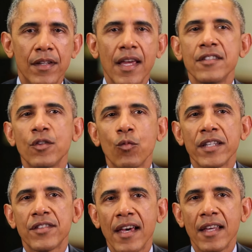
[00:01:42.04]
The days and
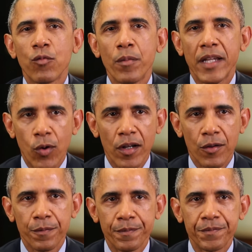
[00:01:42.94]
weeks ahead will be
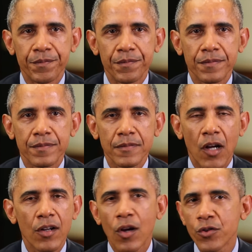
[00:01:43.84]
critical.
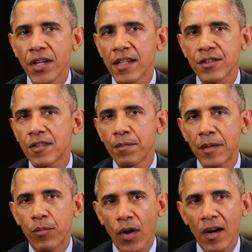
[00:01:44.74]
Our negotiations have
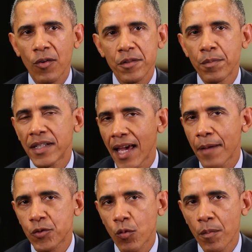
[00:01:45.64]
made progress, but
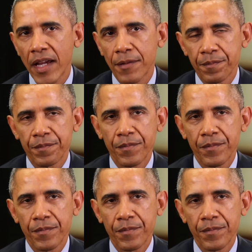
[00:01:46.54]
gaps remain.